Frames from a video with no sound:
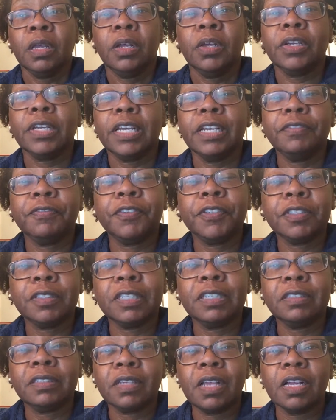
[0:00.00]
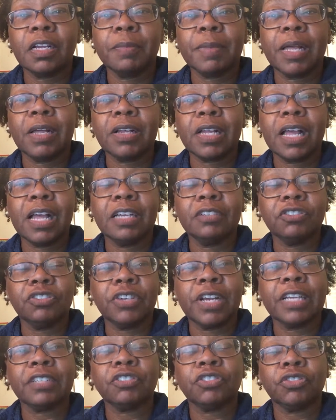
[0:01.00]
Okay, first let's talk about
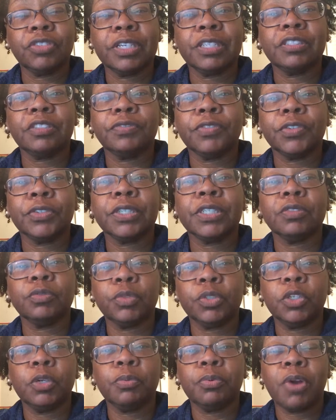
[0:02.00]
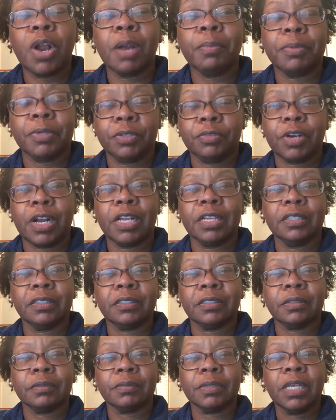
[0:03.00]
contracts transferring real property
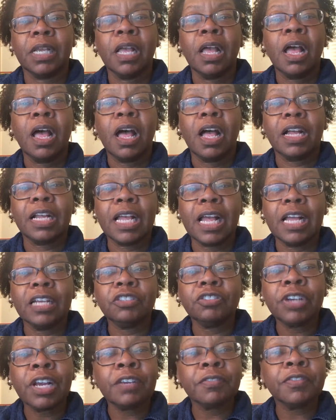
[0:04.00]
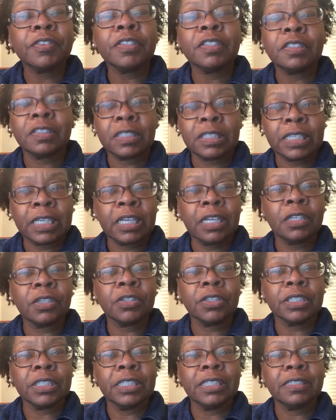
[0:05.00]
rights. A contract for the sale
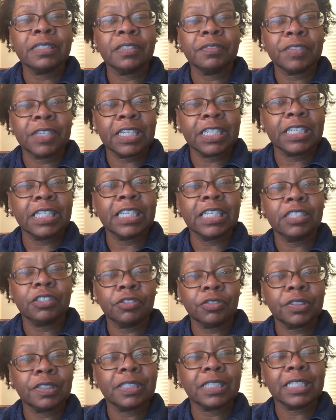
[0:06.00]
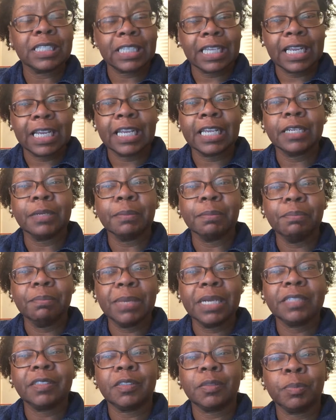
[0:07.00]
or lease of any interest in land
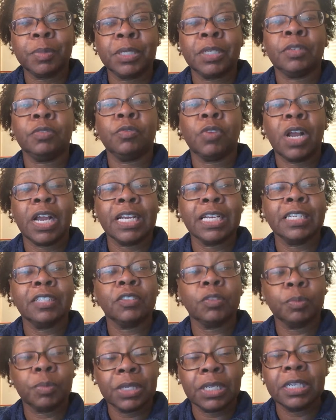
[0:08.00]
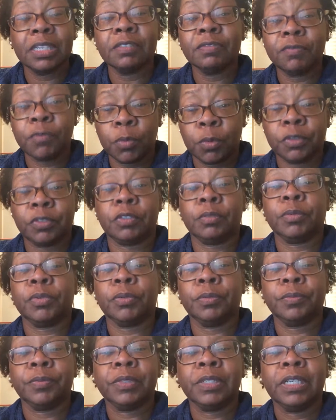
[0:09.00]
must be in writing to be
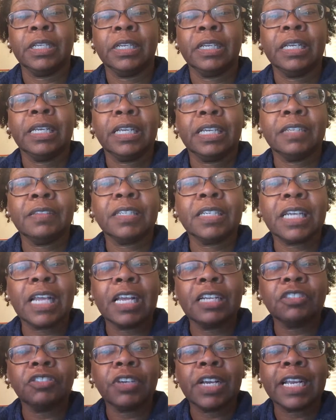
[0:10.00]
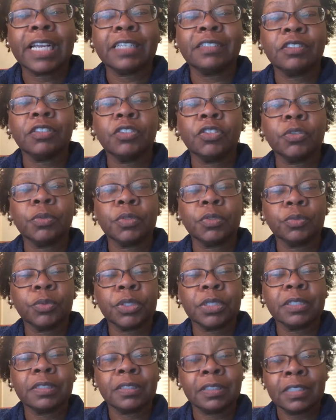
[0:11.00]
enforceable. If the contract has to do with
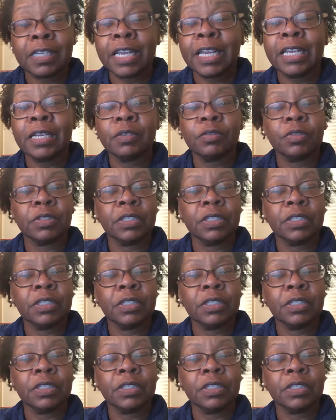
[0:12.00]
real estate,